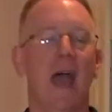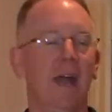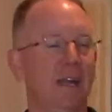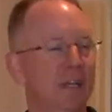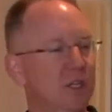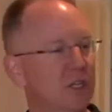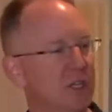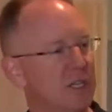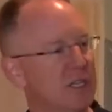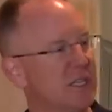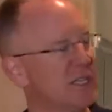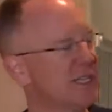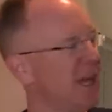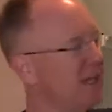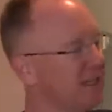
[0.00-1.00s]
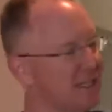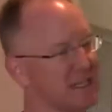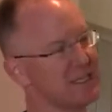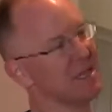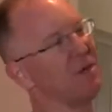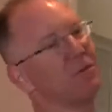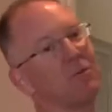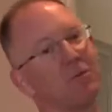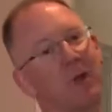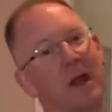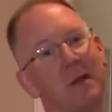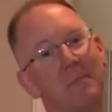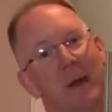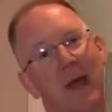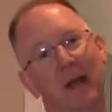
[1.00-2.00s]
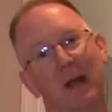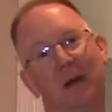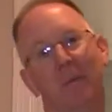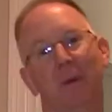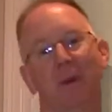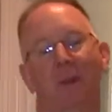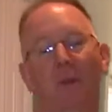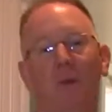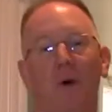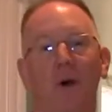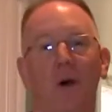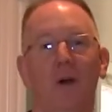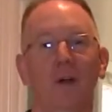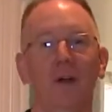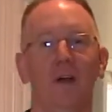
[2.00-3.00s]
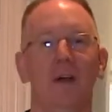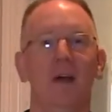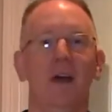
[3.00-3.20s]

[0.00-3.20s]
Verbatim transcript: and it just sucks itself right back up into the wall.